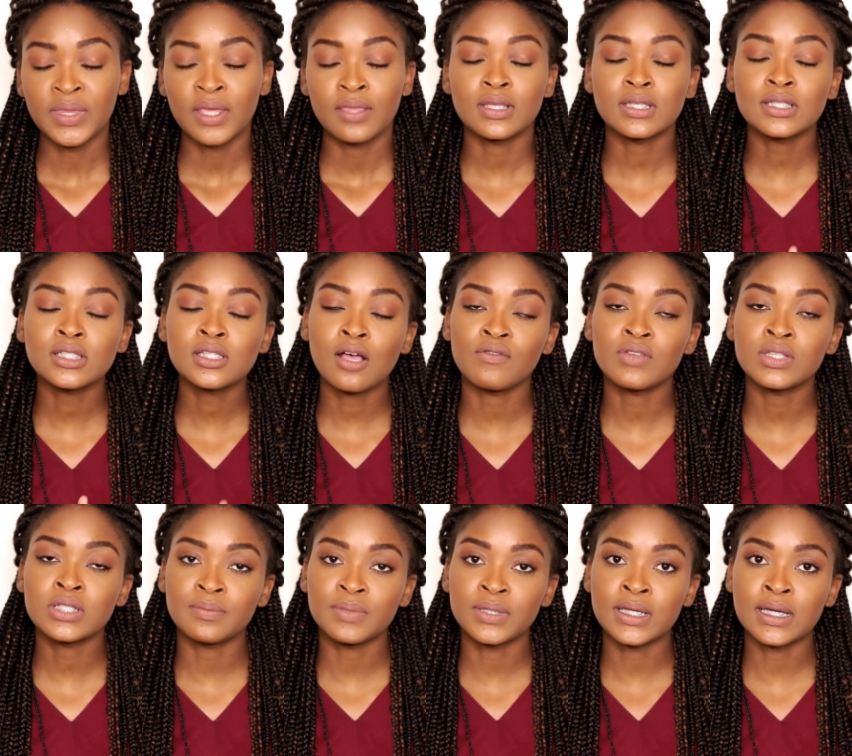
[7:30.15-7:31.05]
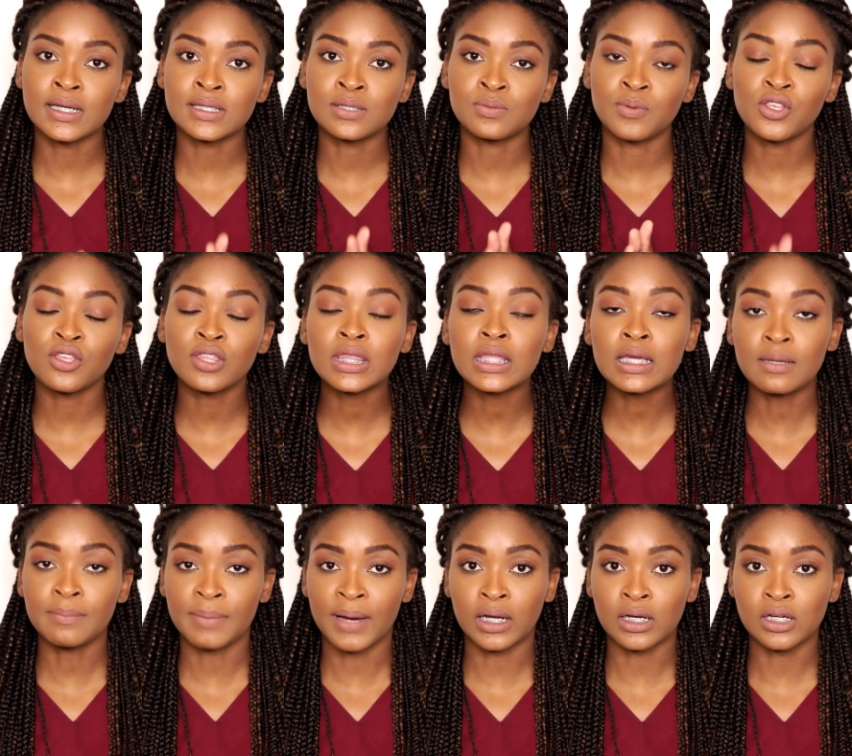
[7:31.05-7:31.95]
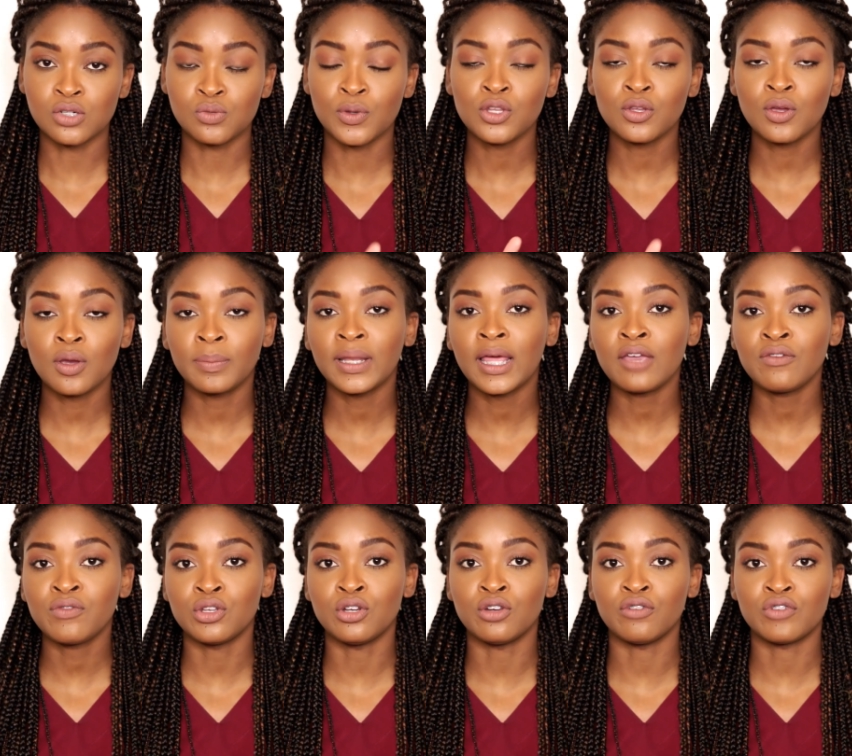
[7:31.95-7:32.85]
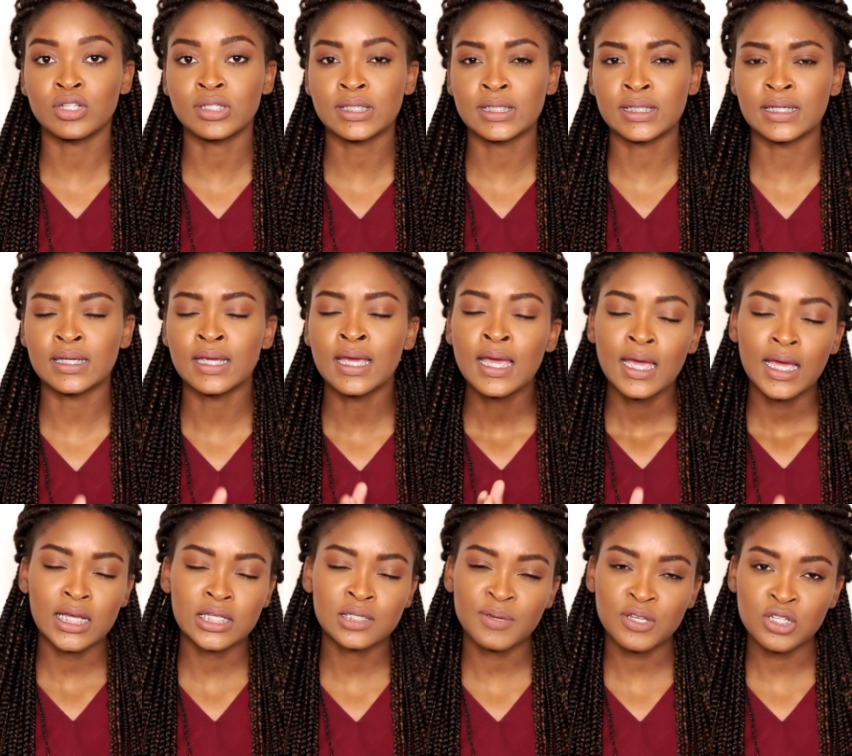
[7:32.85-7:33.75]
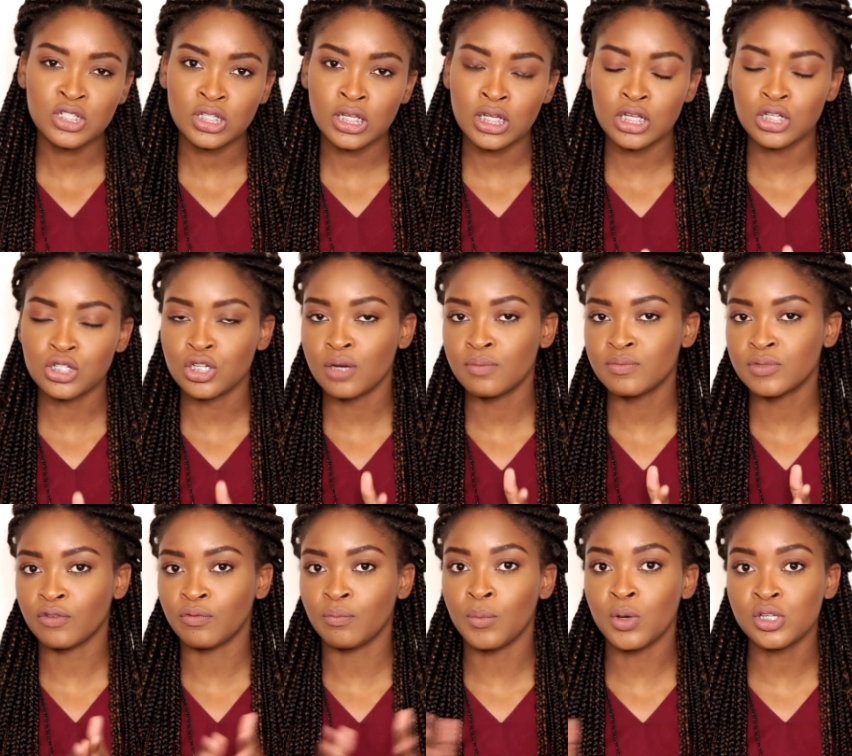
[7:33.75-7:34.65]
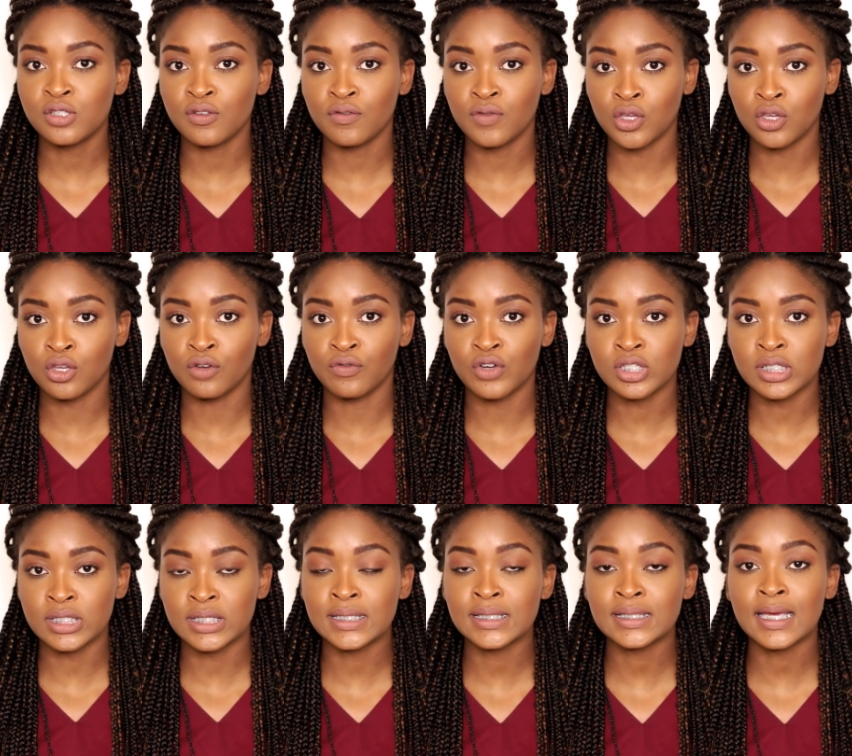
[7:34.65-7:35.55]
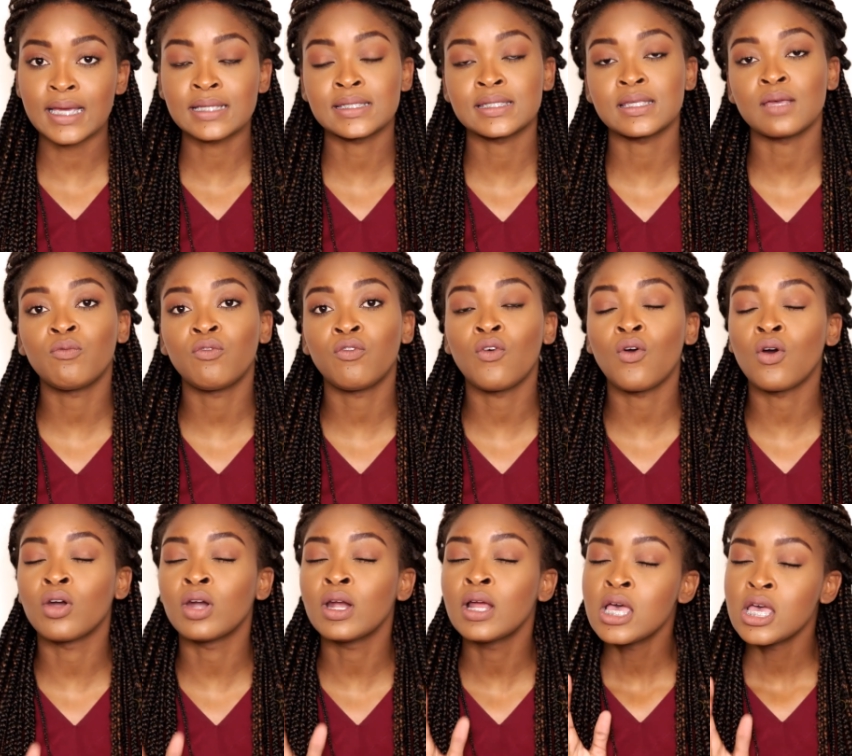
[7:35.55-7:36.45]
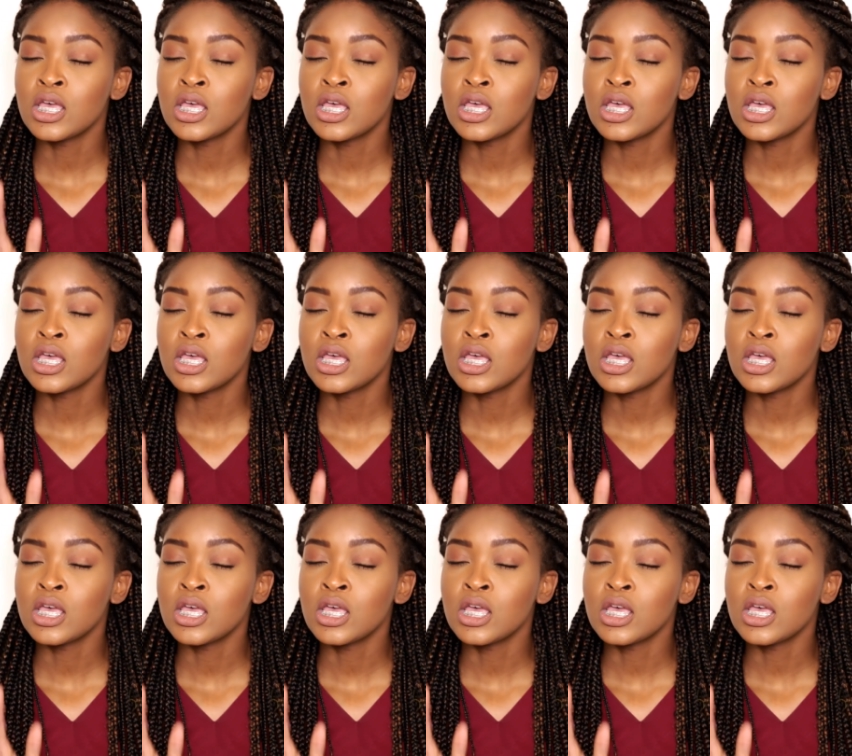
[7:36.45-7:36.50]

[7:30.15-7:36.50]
This is obviously because when you think about it, when you apply for university, especially in terms of most of the universities except for